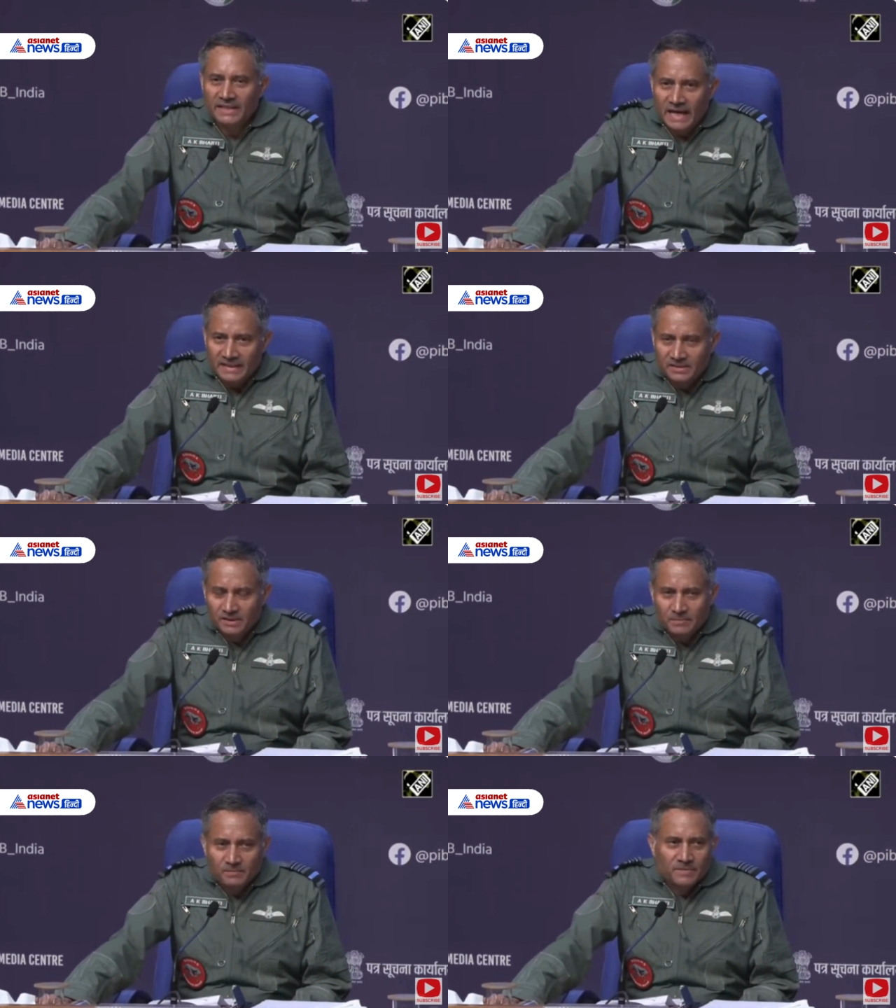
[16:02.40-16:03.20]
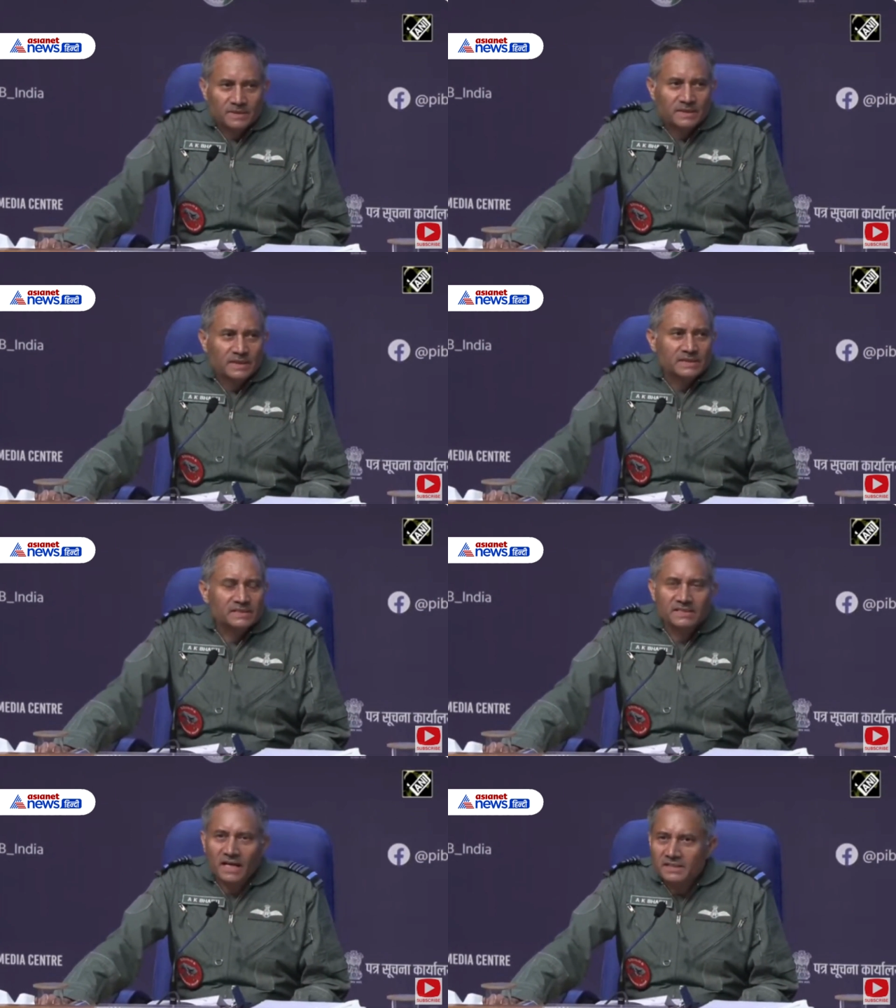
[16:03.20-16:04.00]
and 9th,
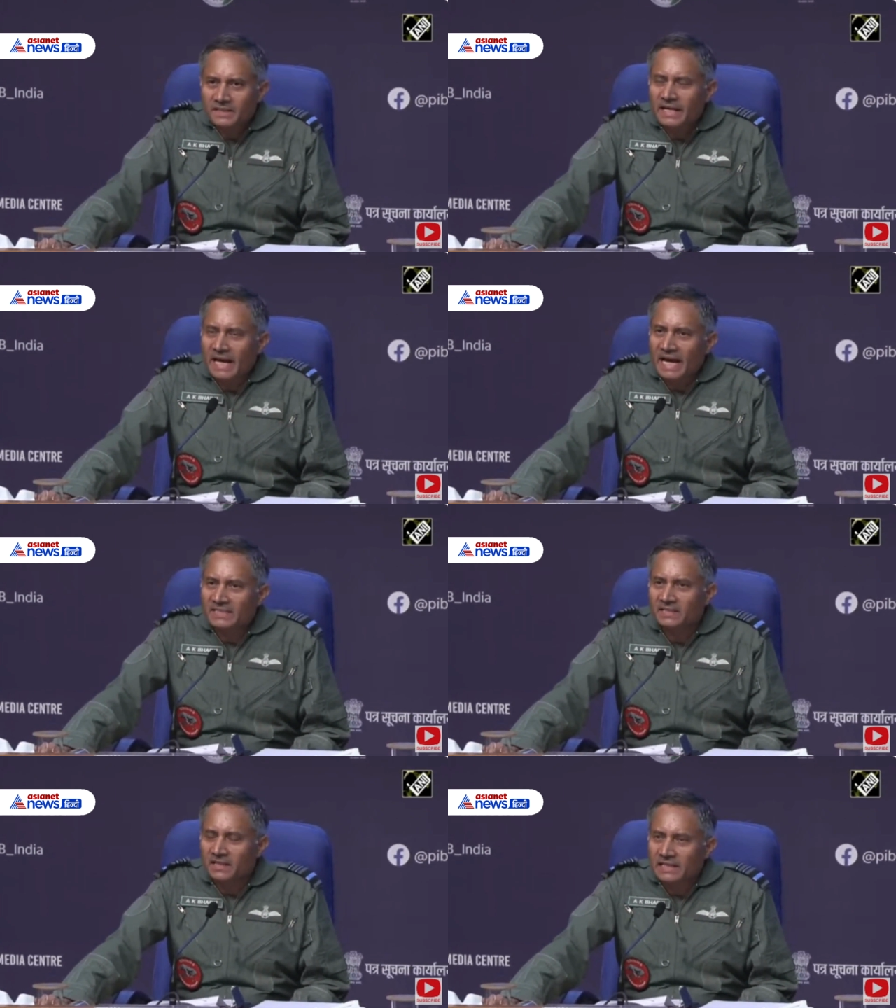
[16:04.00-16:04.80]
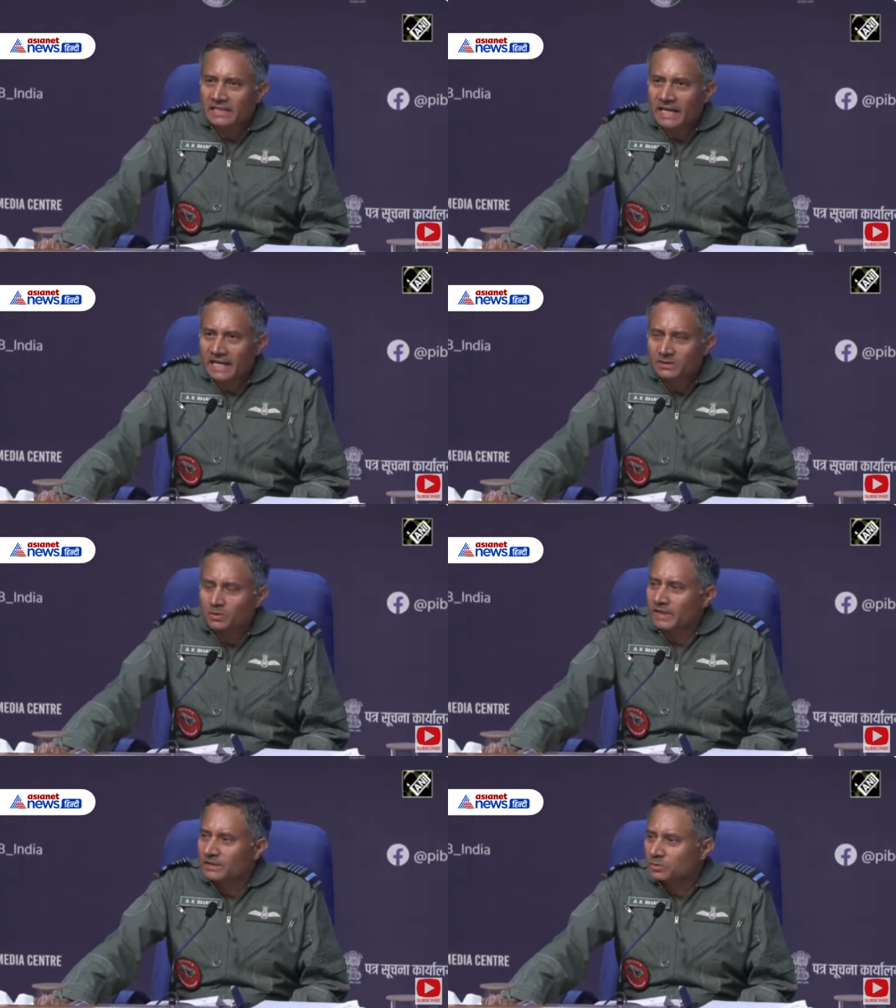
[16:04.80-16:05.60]
starting as early as
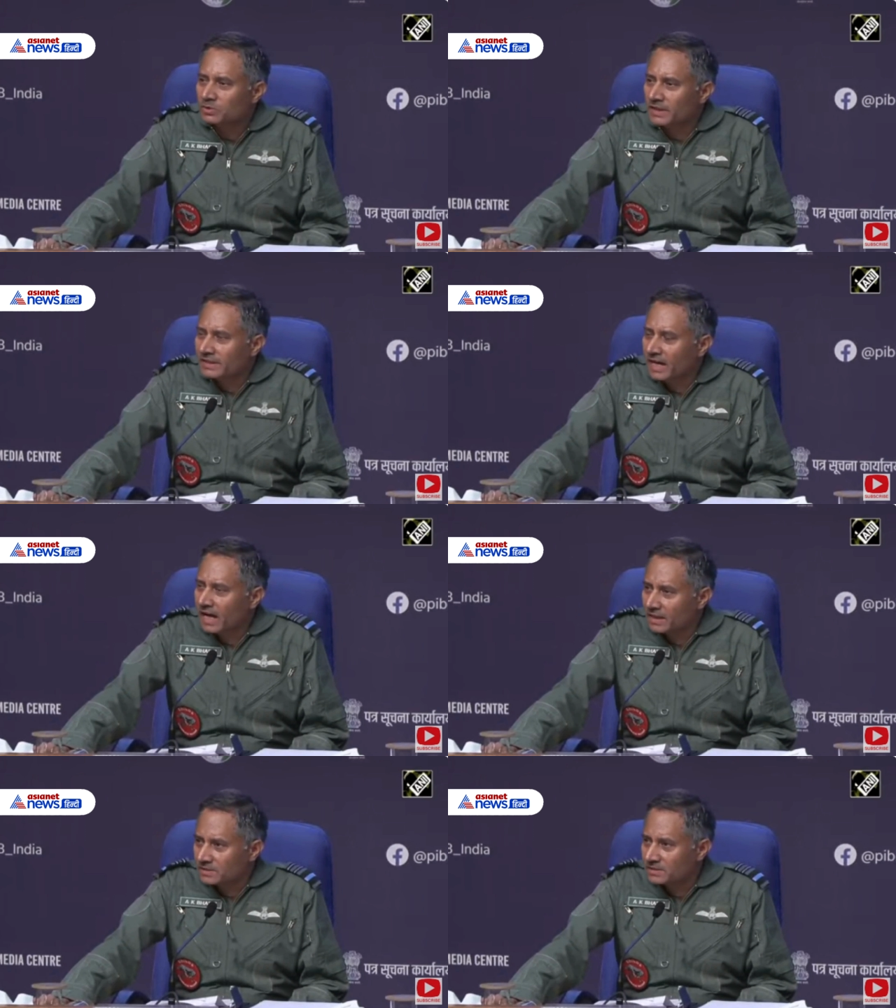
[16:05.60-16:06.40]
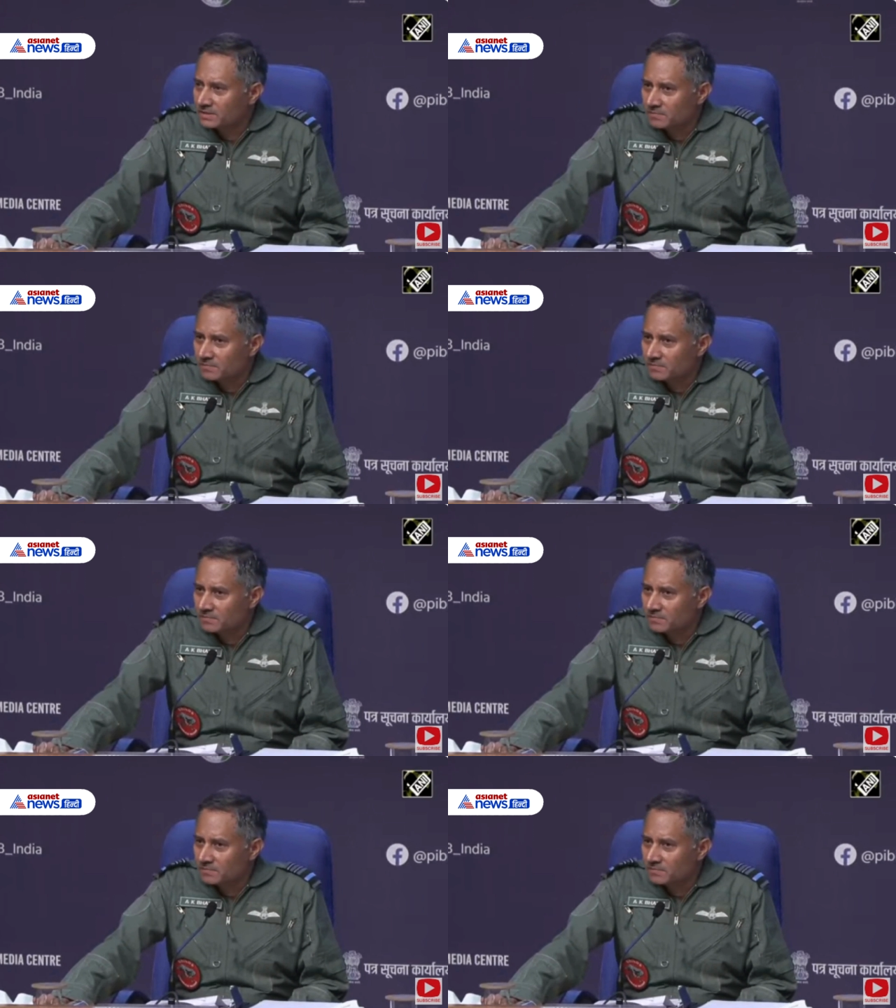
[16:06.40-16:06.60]
22:30 hours,